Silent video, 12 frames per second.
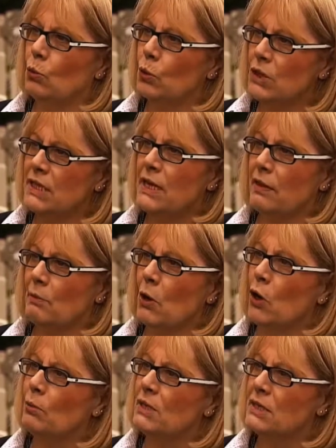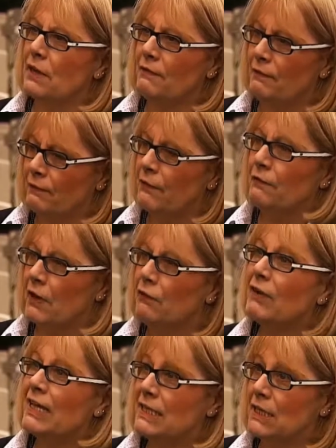Wouldn't take them home because for
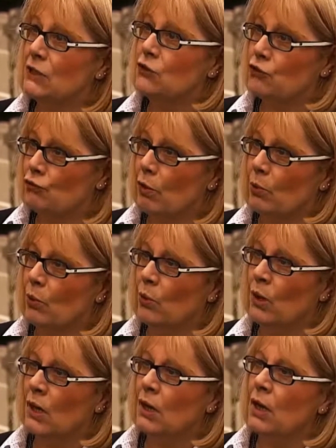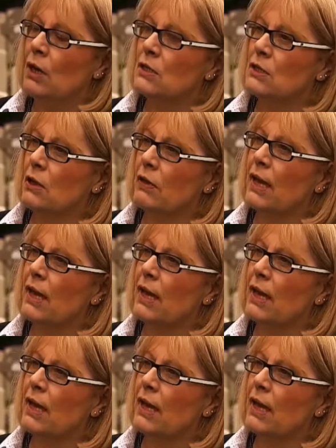fear of getting into trouble, so